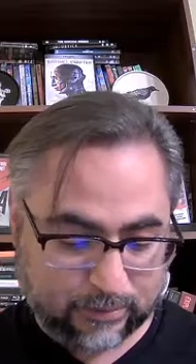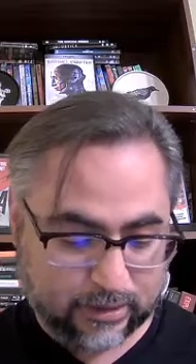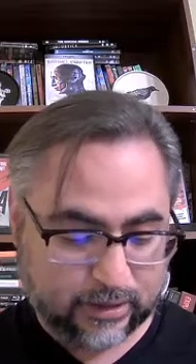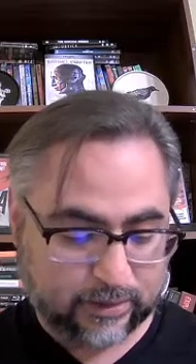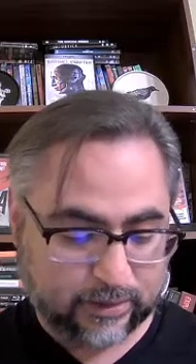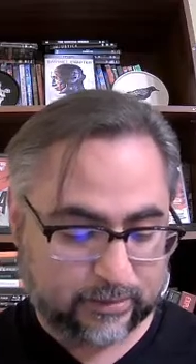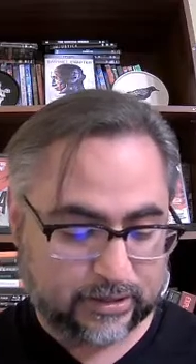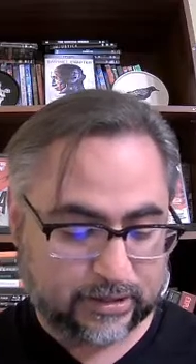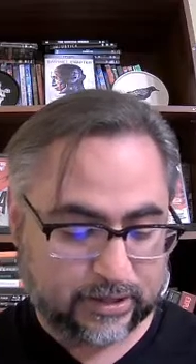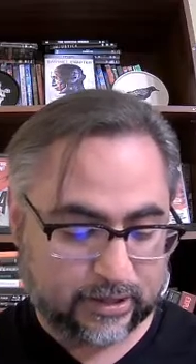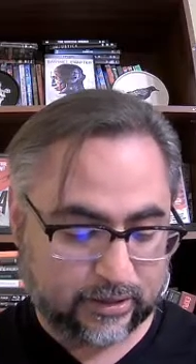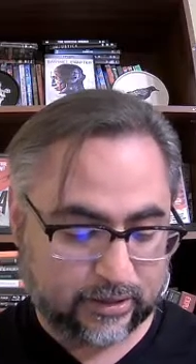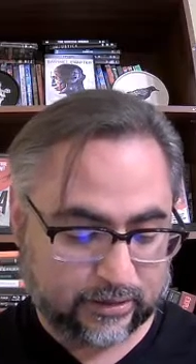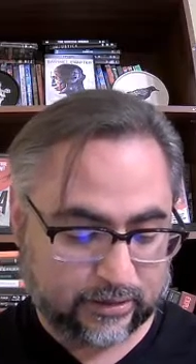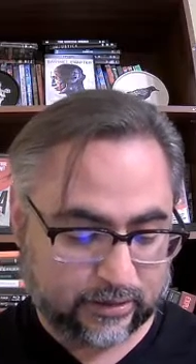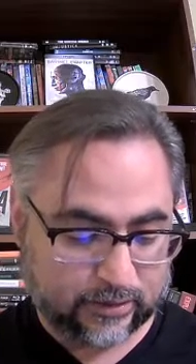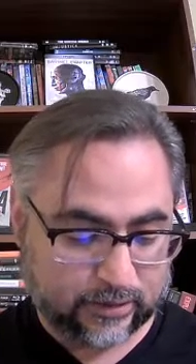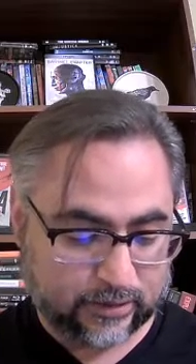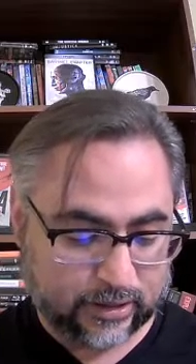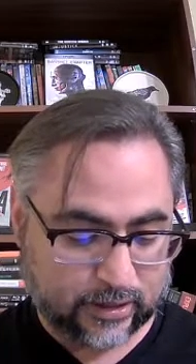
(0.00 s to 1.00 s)
let me see,
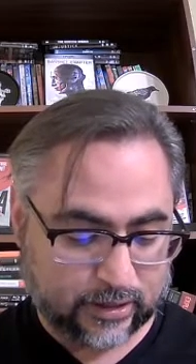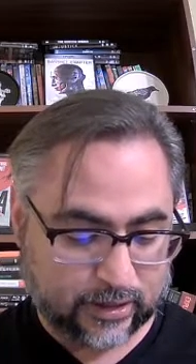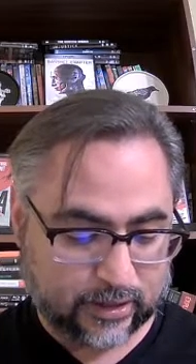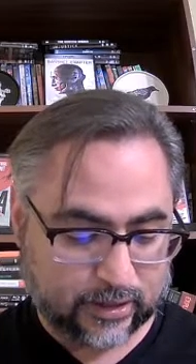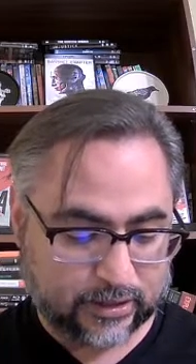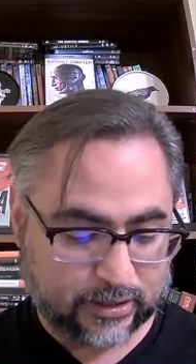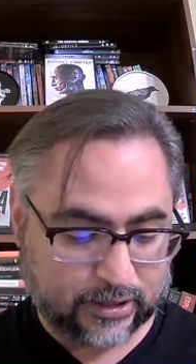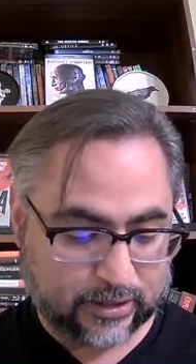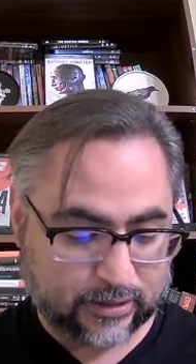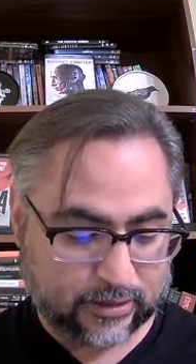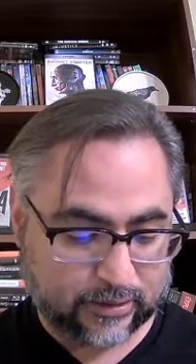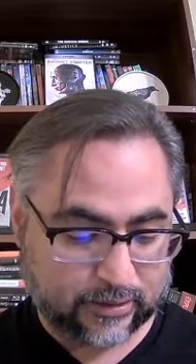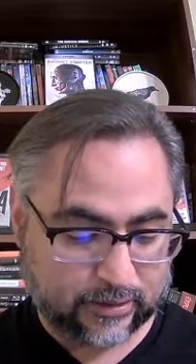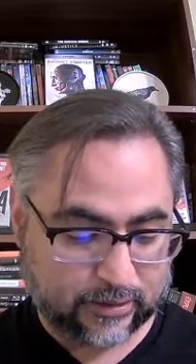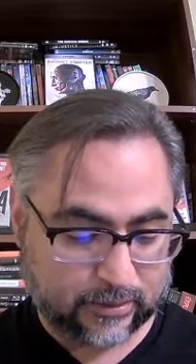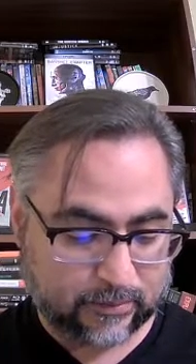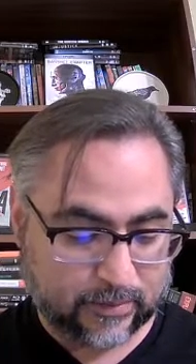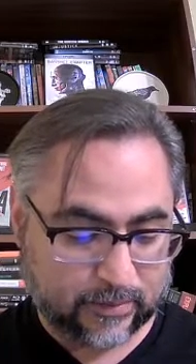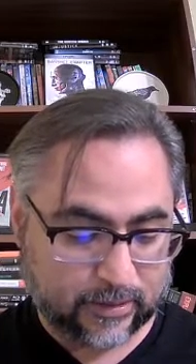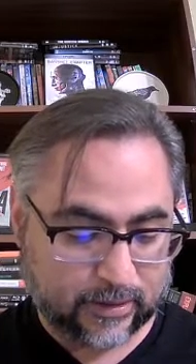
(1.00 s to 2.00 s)
checking out
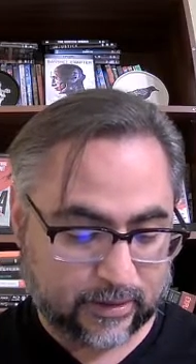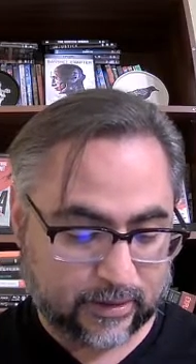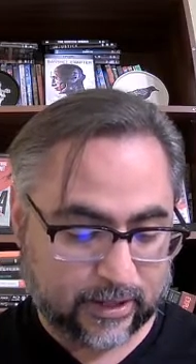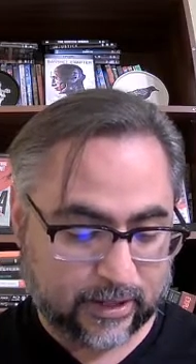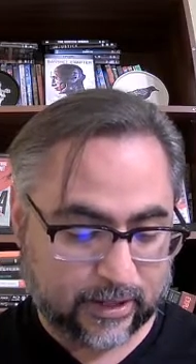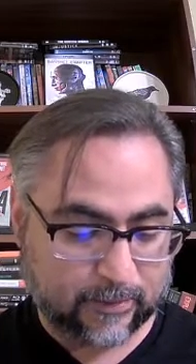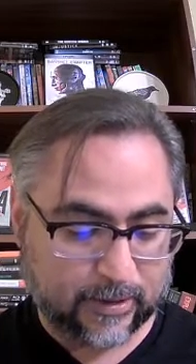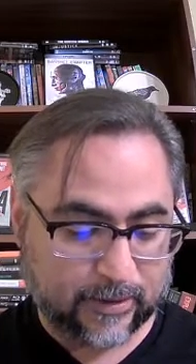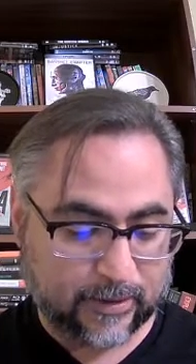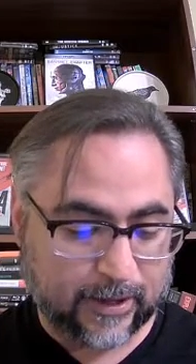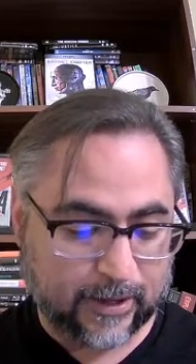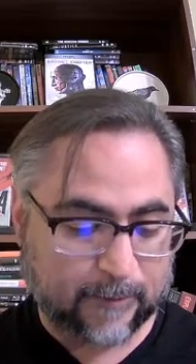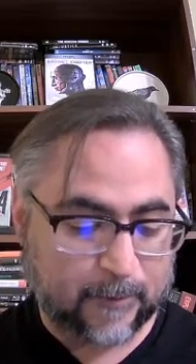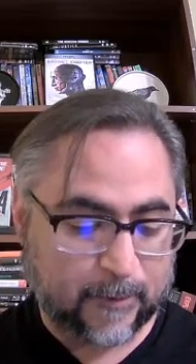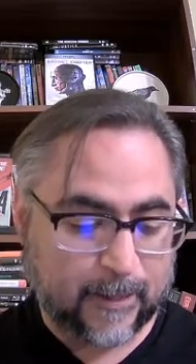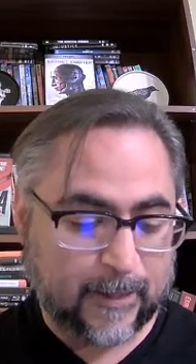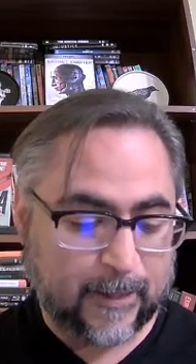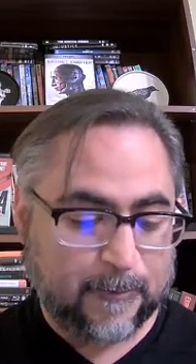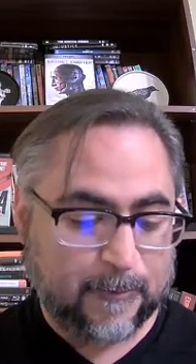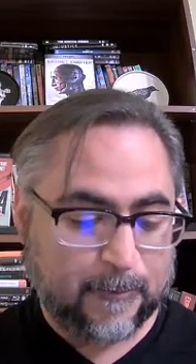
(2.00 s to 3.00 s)
their, like, I mean, like,
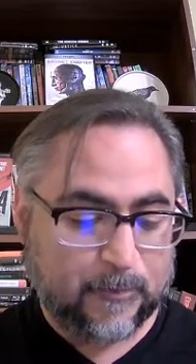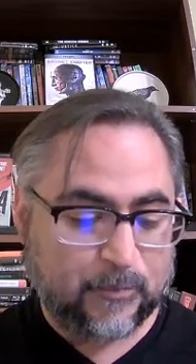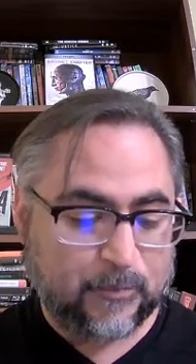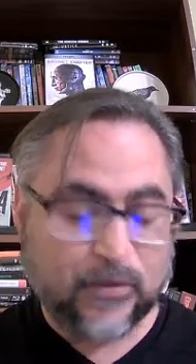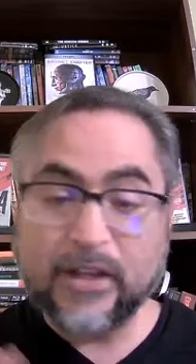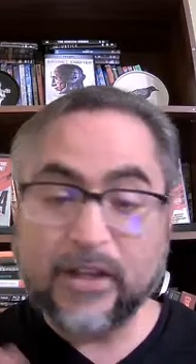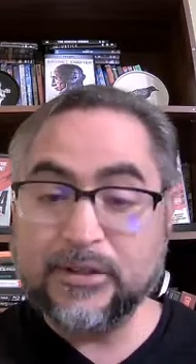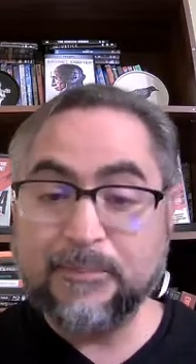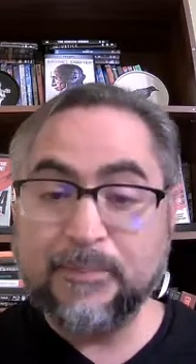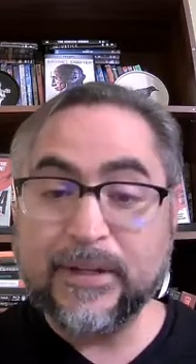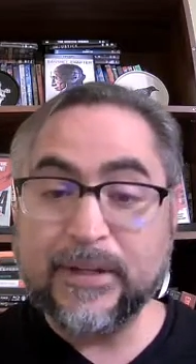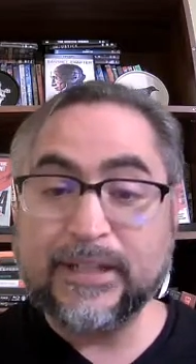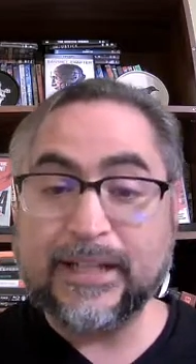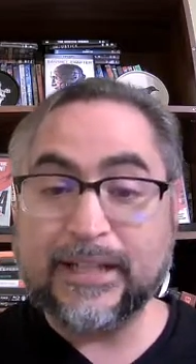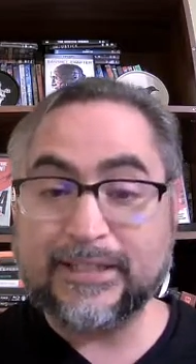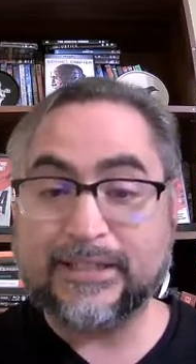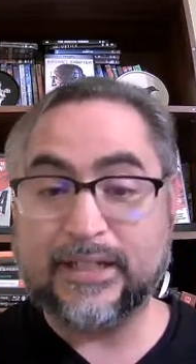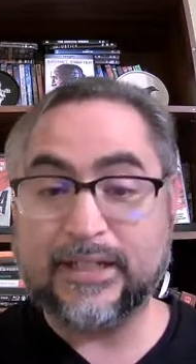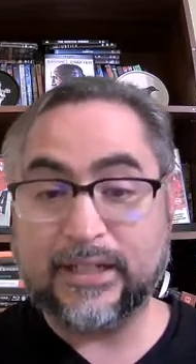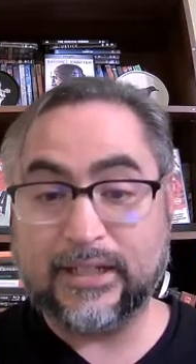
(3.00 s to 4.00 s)
it's been
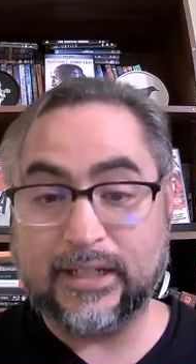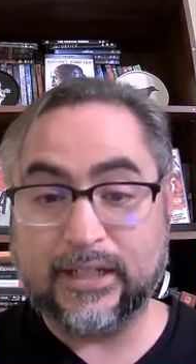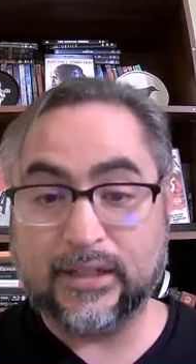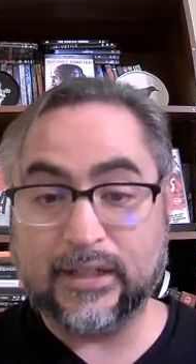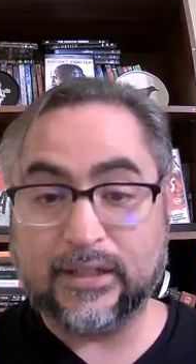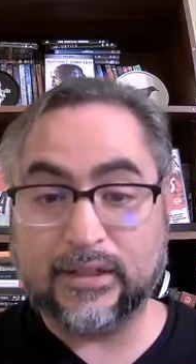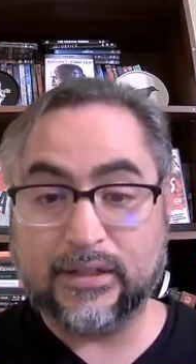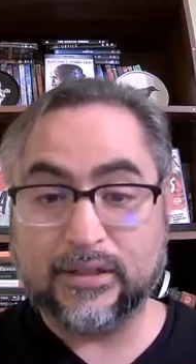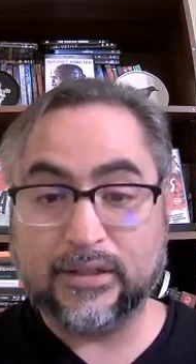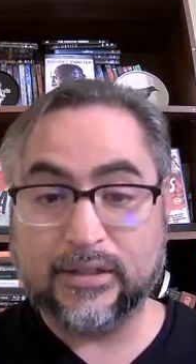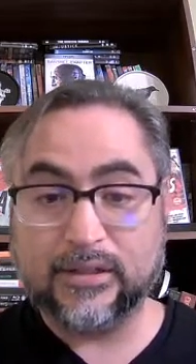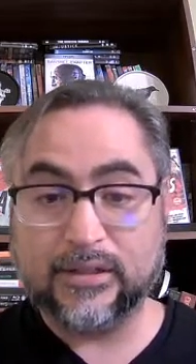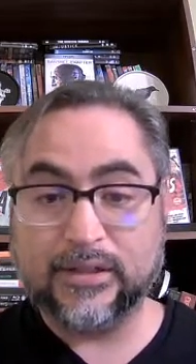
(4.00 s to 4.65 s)
less than a year.